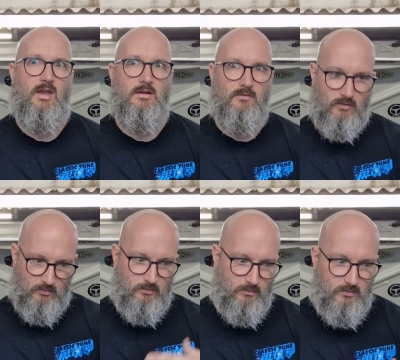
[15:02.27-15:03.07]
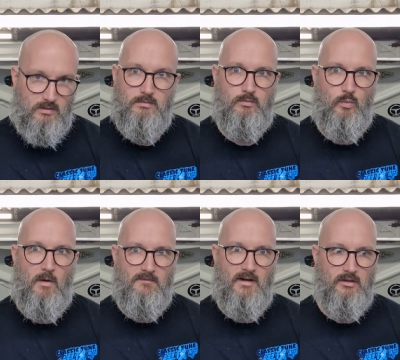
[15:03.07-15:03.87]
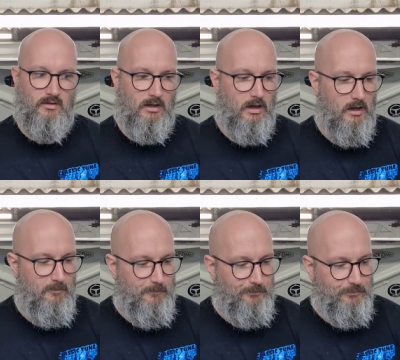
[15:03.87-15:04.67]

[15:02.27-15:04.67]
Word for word: second for one fan to kick in.